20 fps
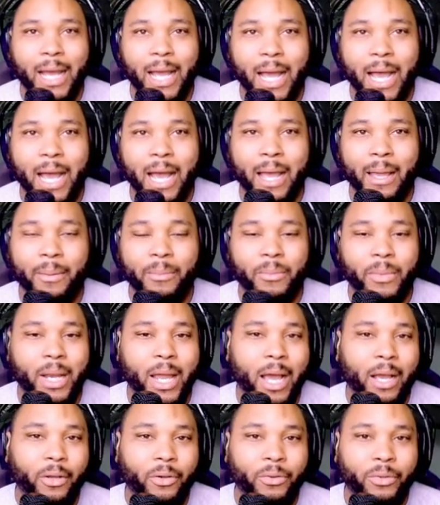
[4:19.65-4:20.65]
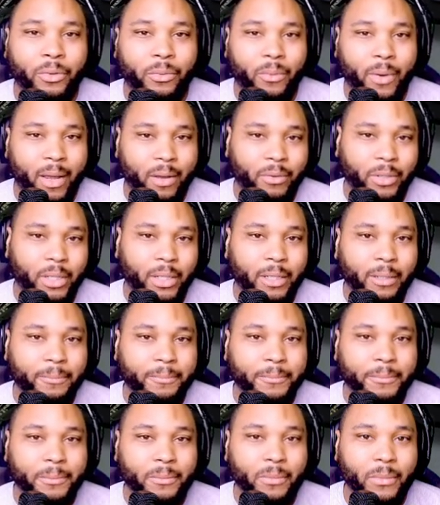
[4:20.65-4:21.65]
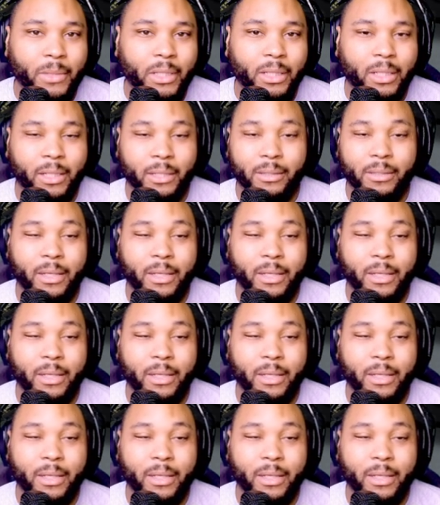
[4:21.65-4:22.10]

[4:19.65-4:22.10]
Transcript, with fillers: I'm not going to round up because